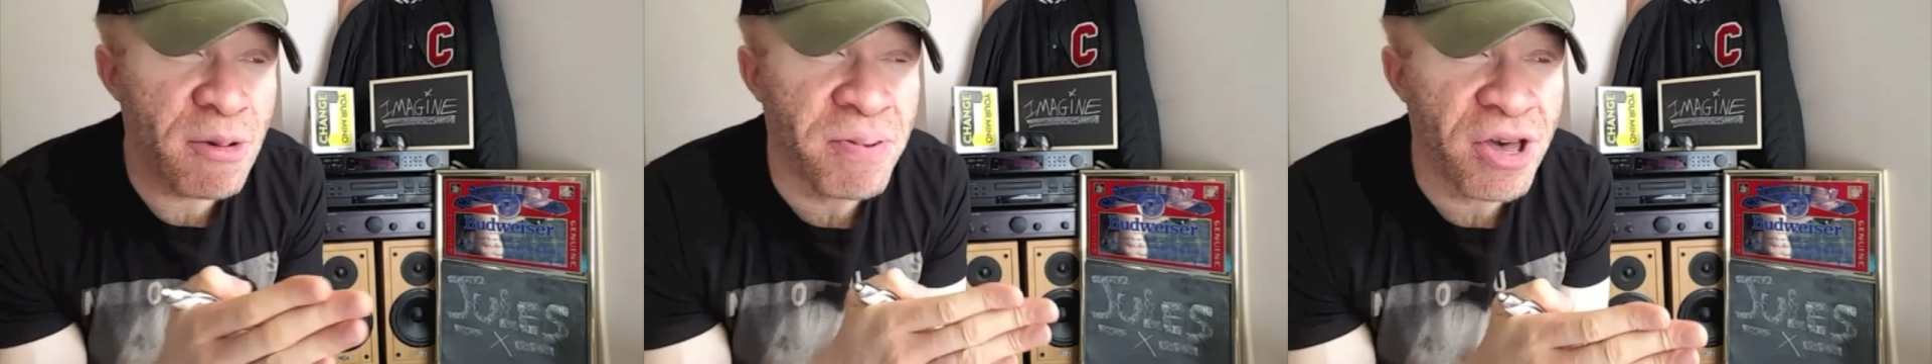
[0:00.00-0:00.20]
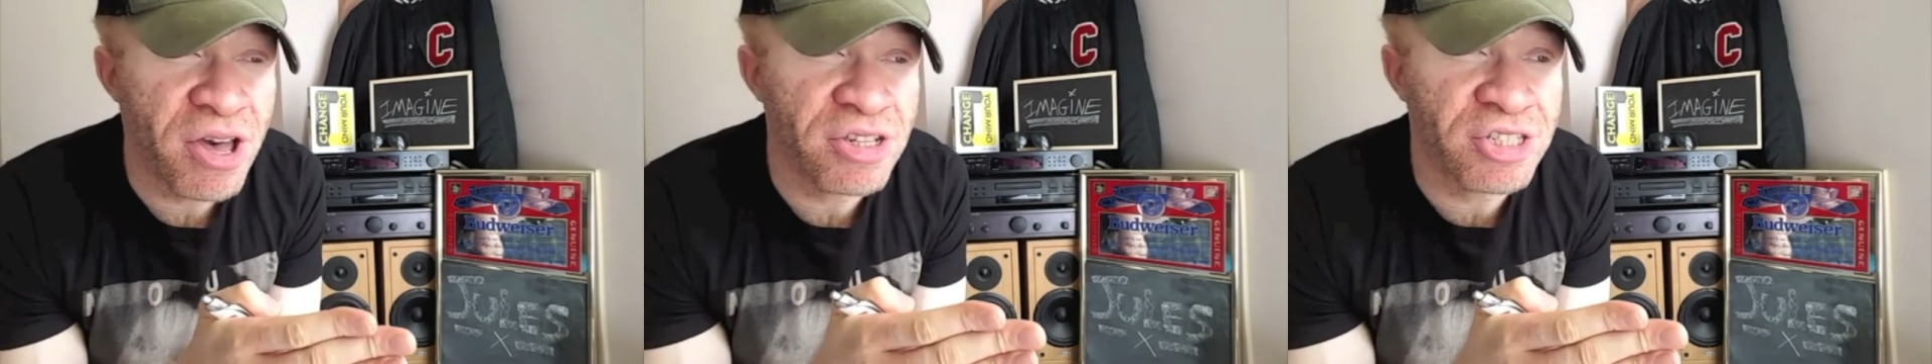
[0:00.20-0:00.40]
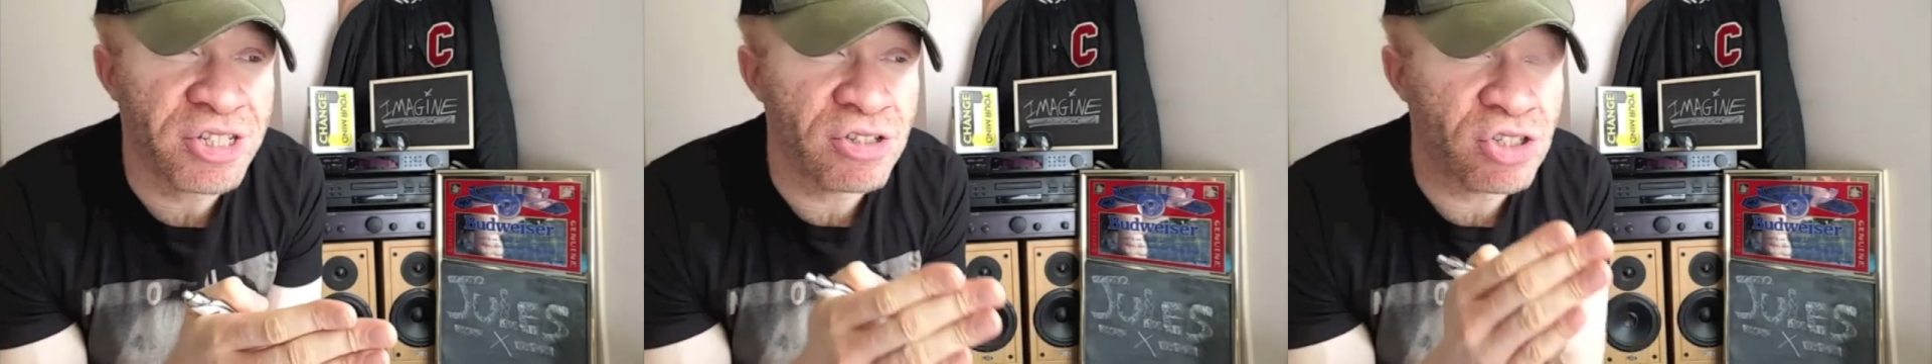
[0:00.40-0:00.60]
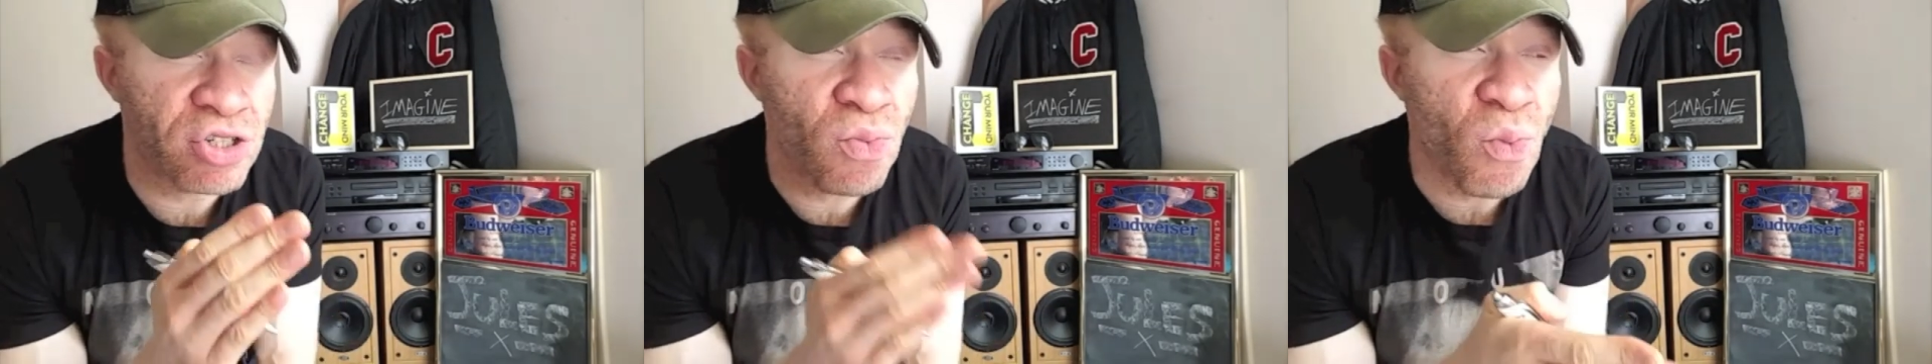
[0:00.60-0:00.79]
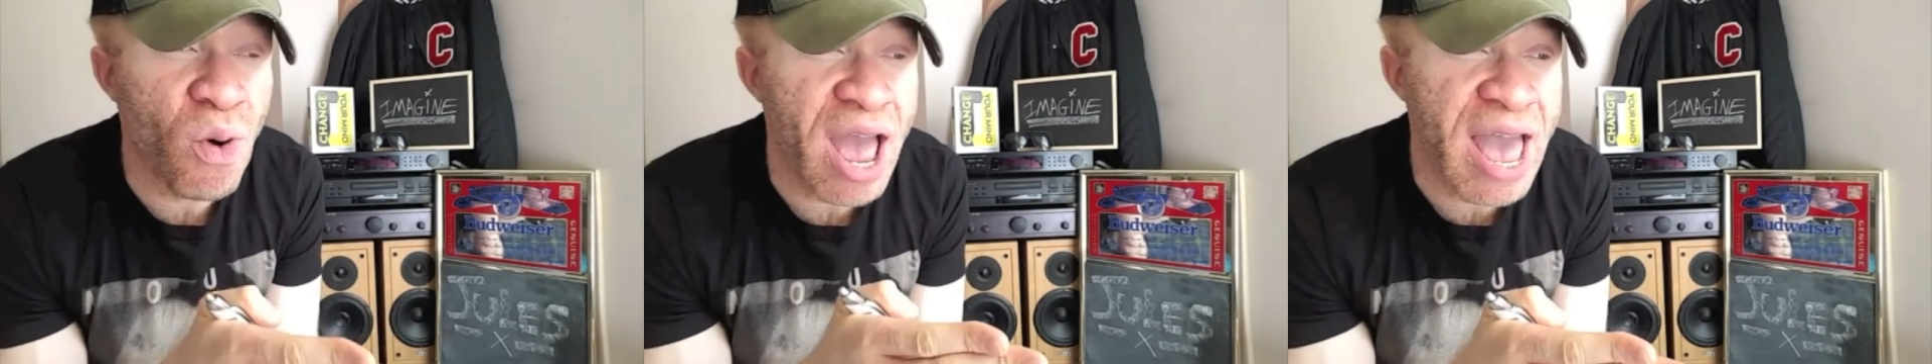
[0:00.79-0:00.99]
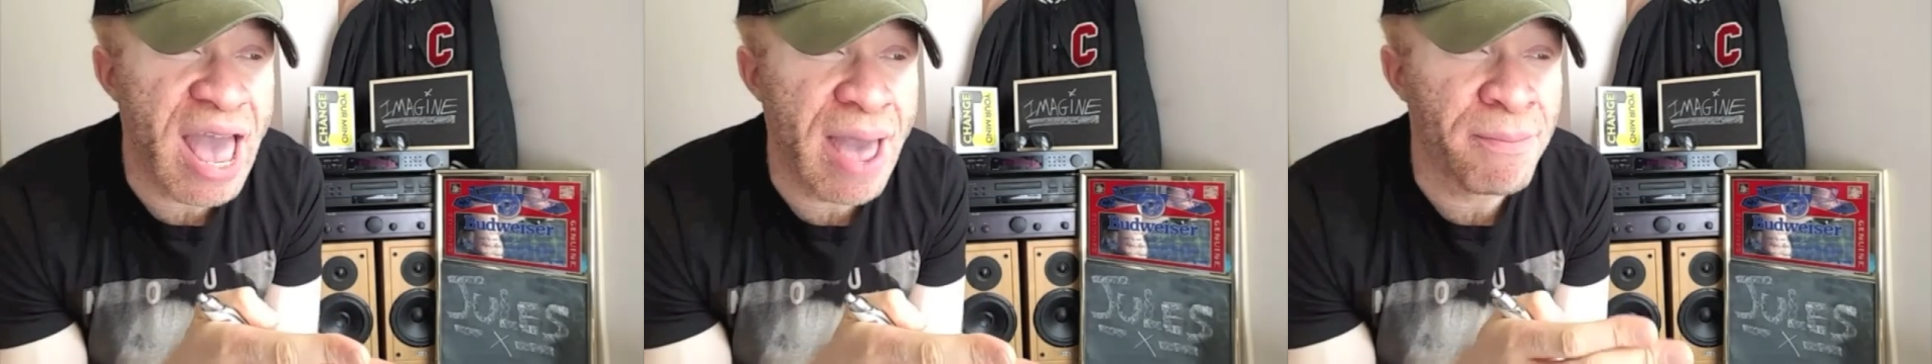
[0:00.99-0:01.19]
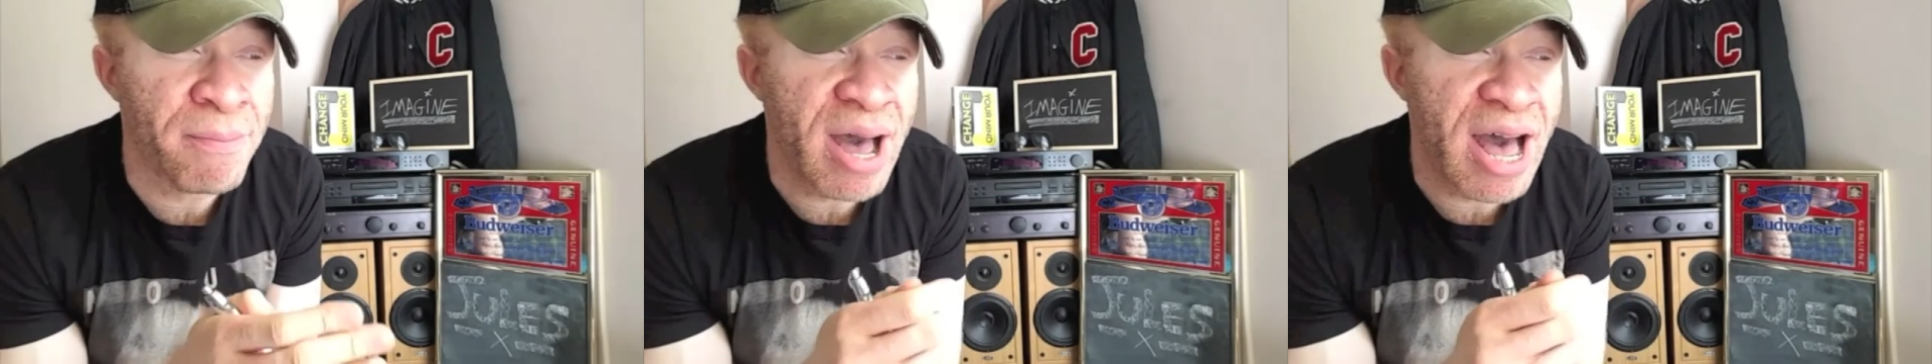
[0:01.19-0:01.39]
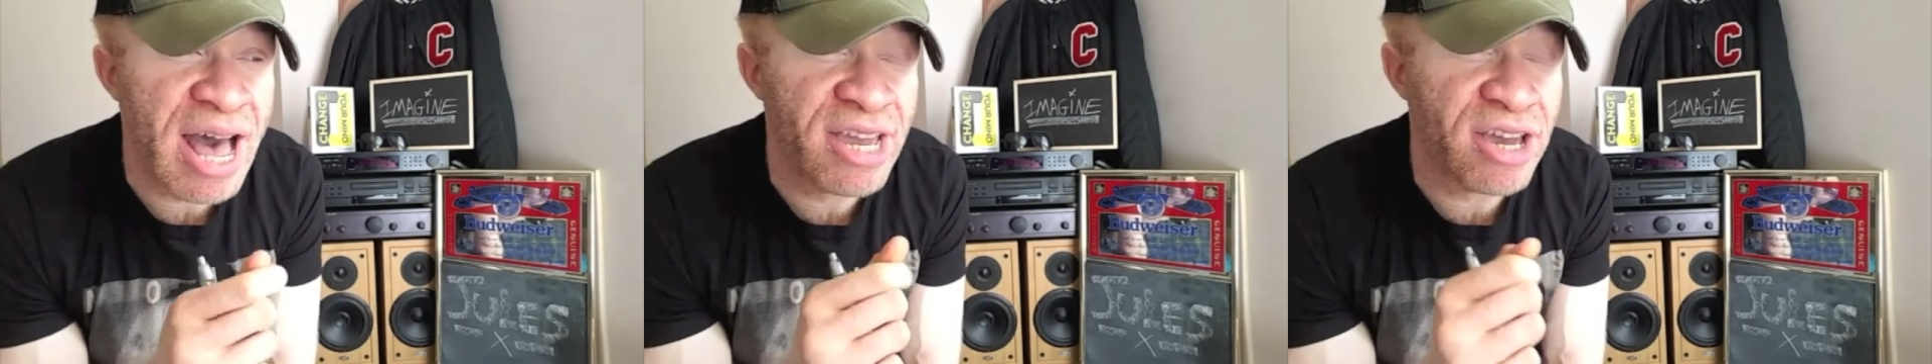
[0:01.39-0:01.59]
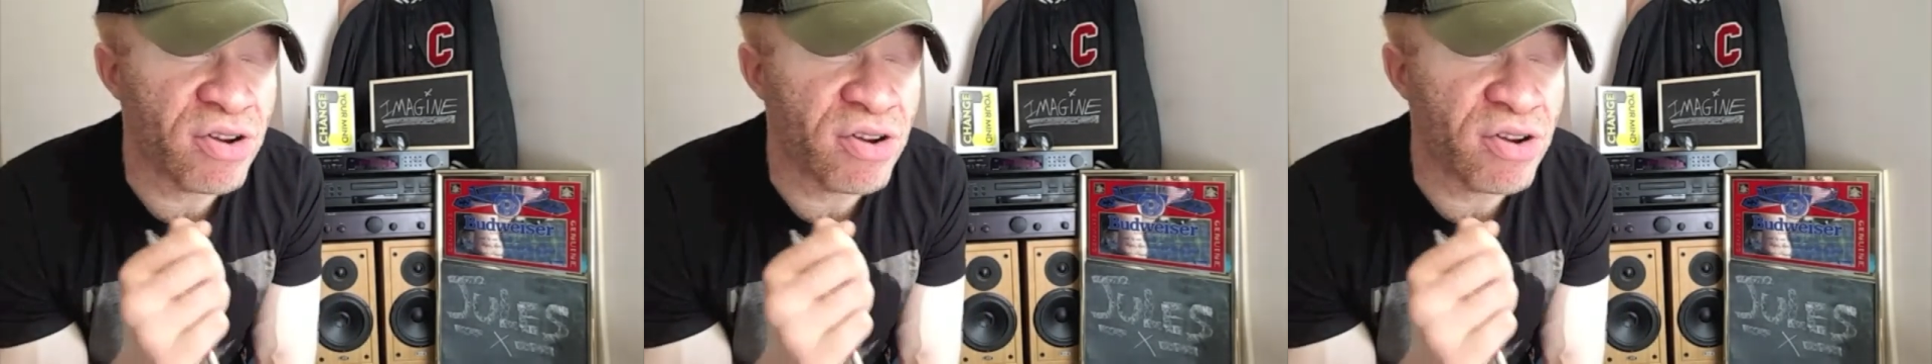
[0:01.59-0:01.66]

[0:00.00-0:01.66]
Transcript: person to wear my